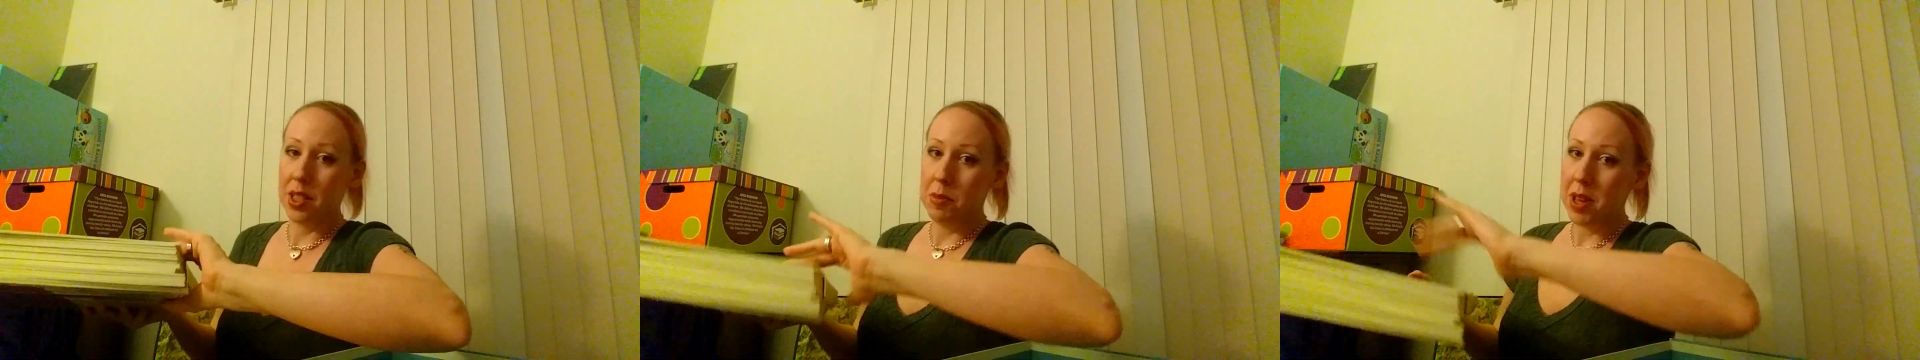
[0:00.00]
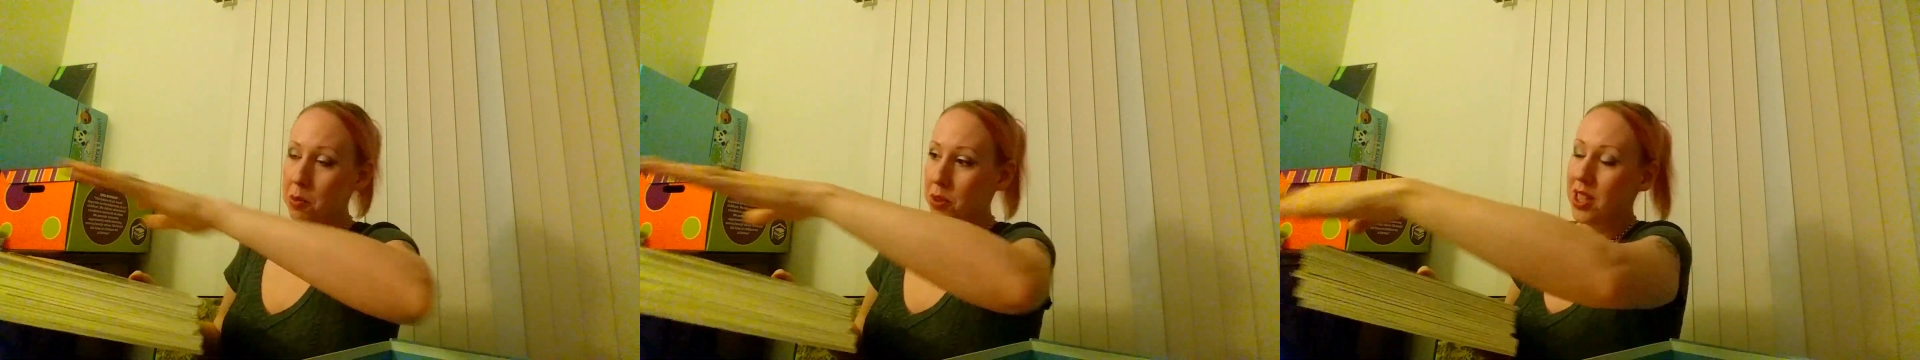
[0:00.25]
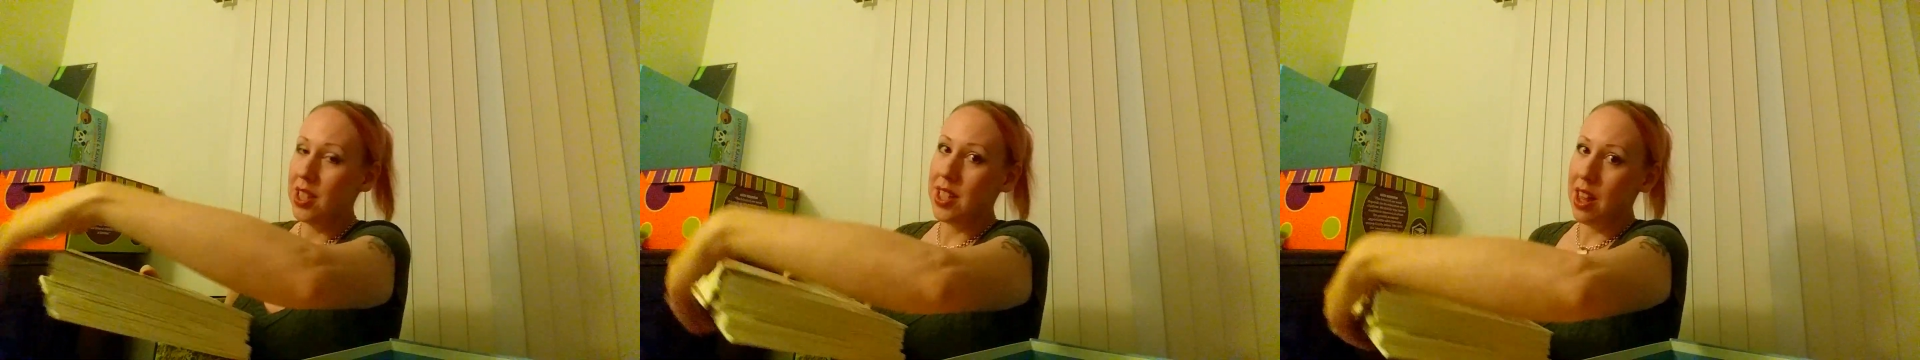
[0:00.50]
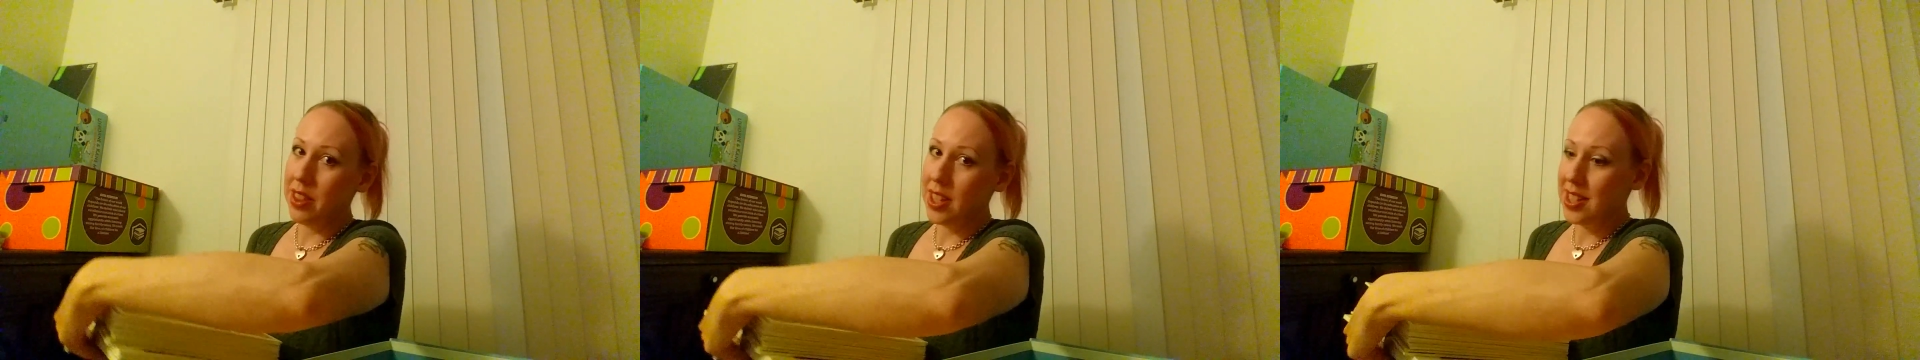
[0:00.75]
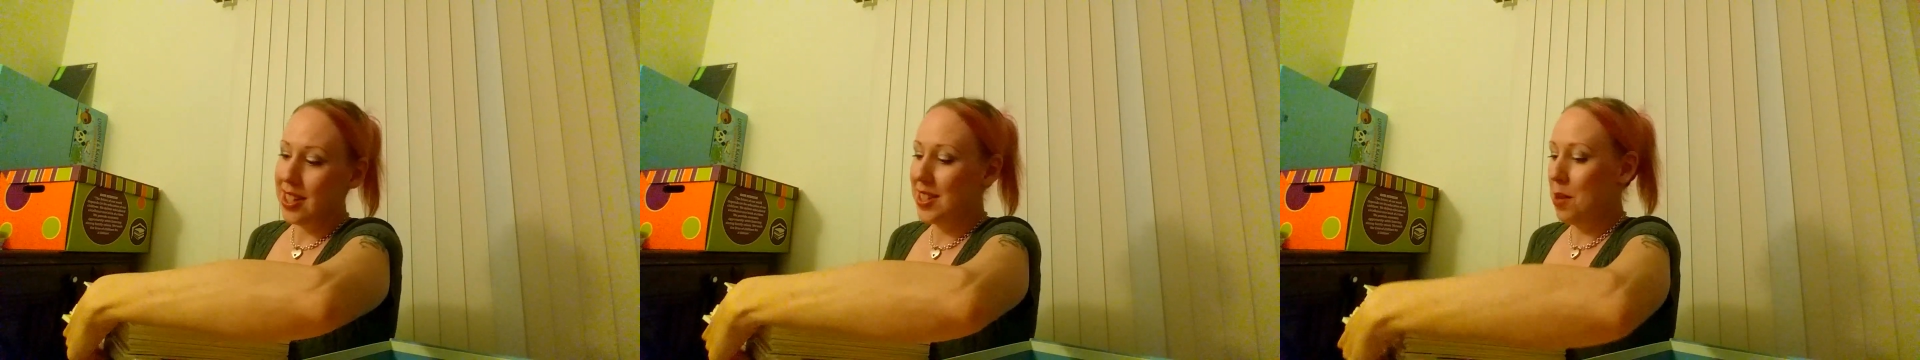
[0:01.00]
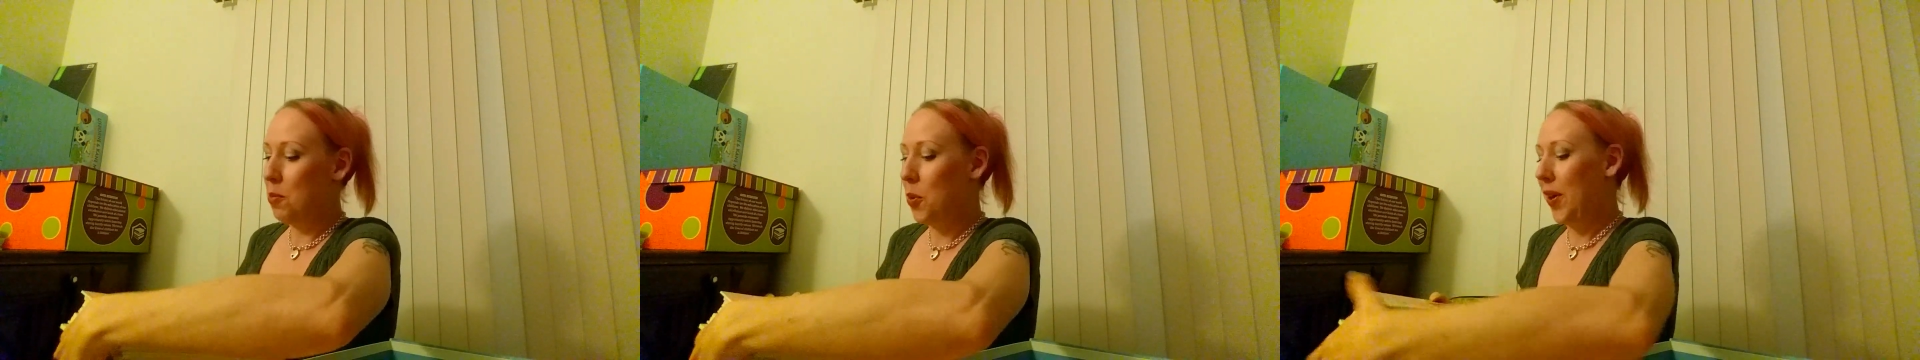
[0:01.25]
to be able to sell this at
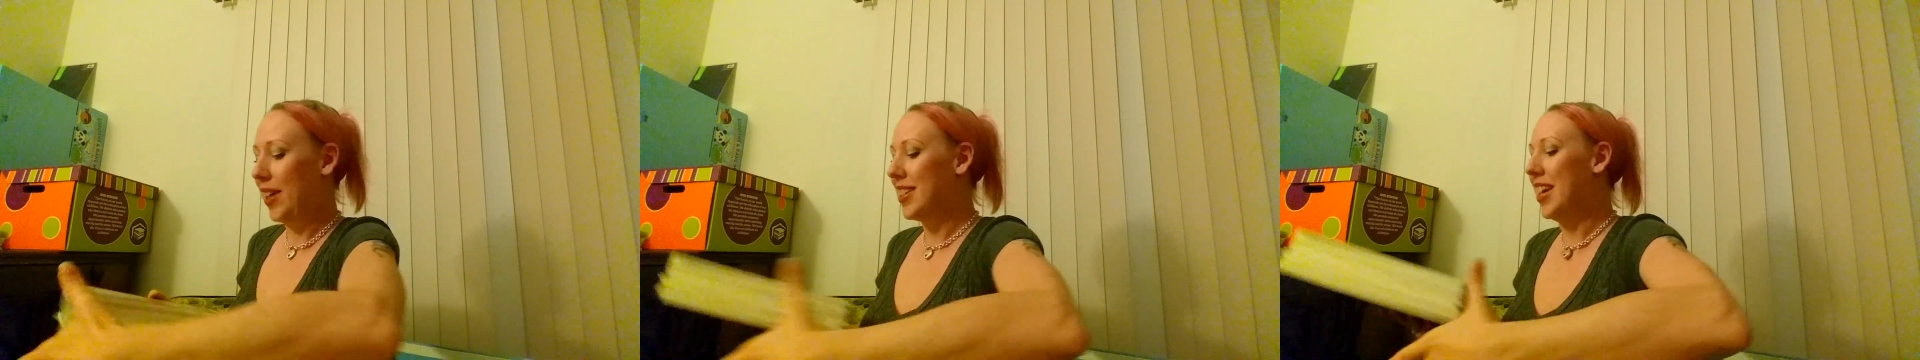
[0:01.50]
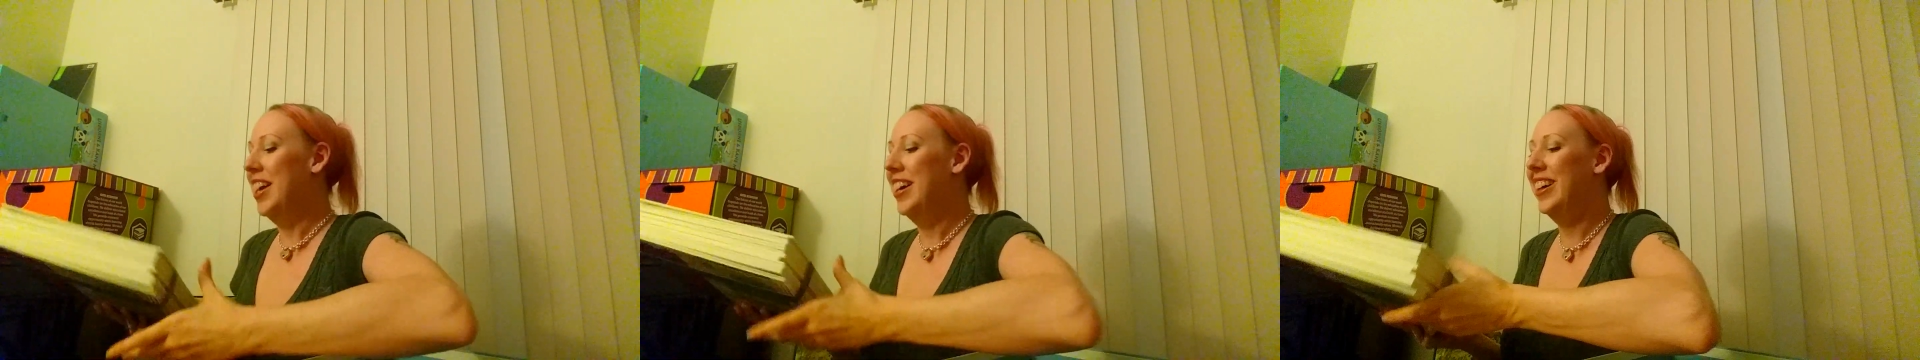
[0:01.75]
some point.